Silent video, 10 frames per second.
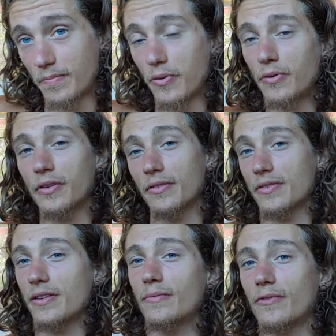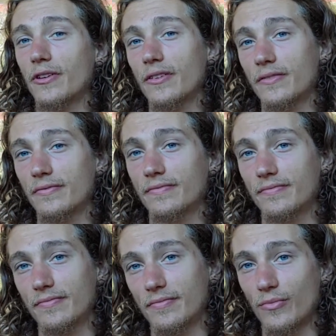pulling you somewhere?
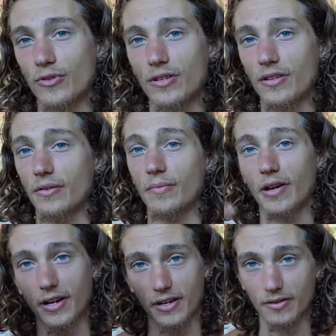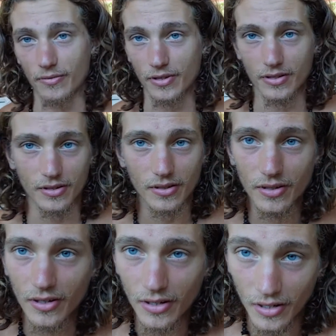What's in your mind? What's
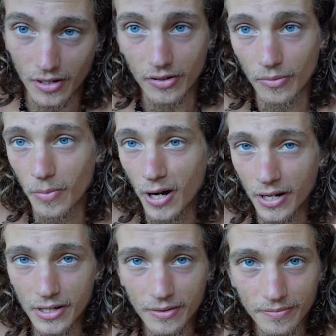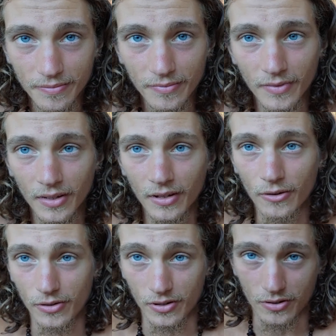in your body?
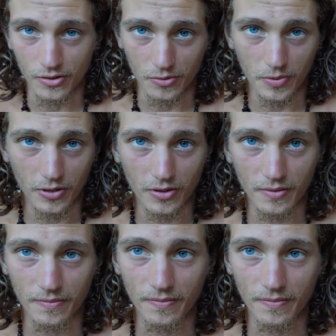What's in your spirit?